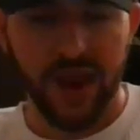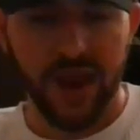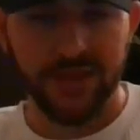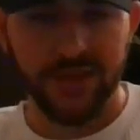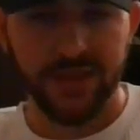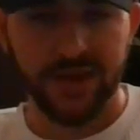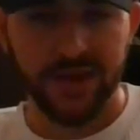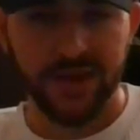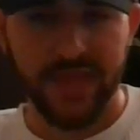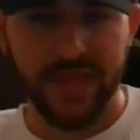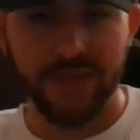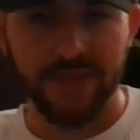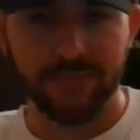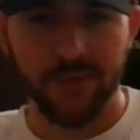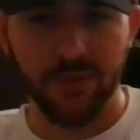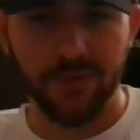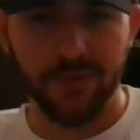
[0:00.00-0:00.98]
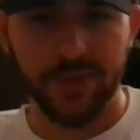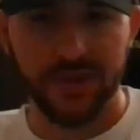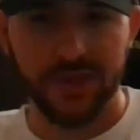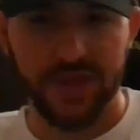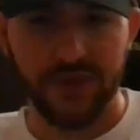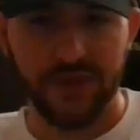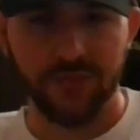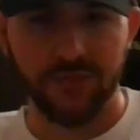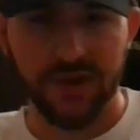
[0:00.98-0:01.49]
And in that moment,
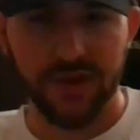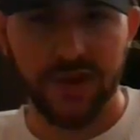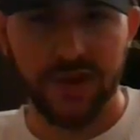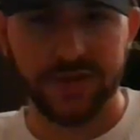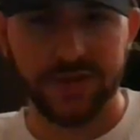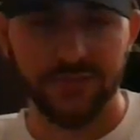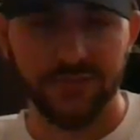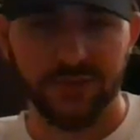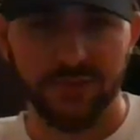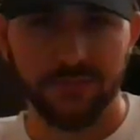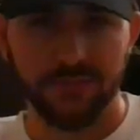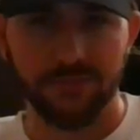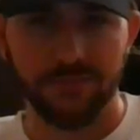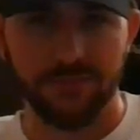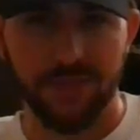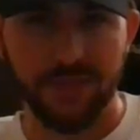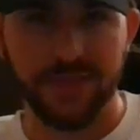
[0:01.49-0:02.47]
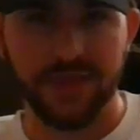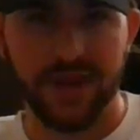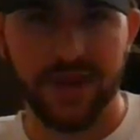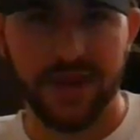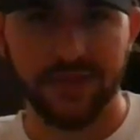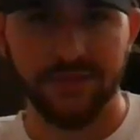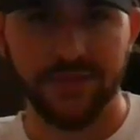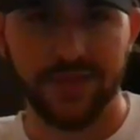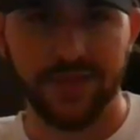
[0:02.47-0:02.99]
he realizes, well, maybe
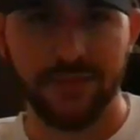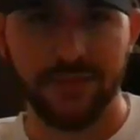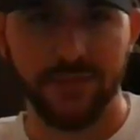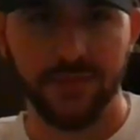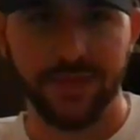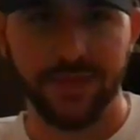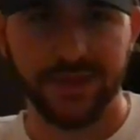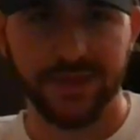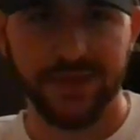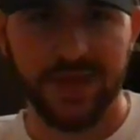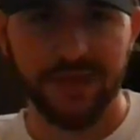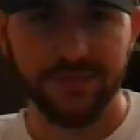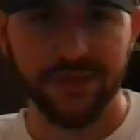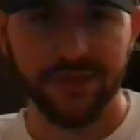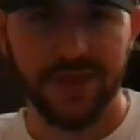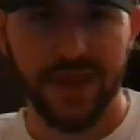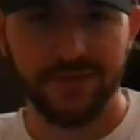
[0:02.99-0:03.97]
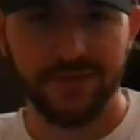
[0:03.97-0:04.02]
not even in that moment, because even